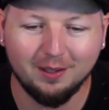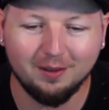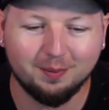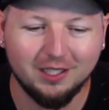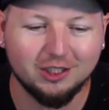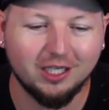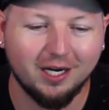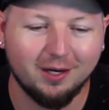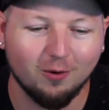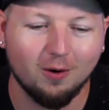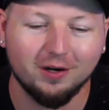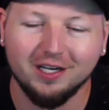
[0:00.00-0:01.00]
I heard
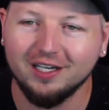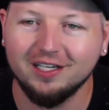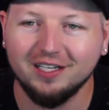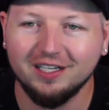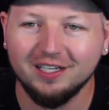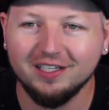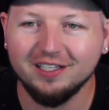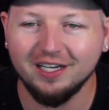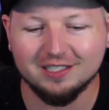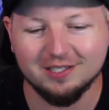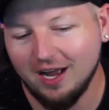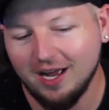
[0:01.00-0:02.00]
that Rory too. Yeah,
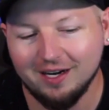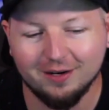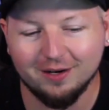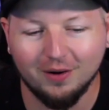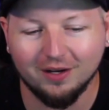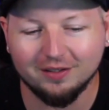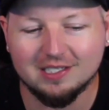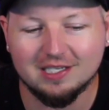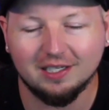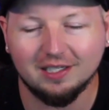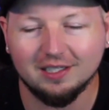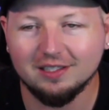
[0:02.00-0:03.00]
so I don't know what to
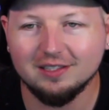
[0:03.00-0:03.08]
see.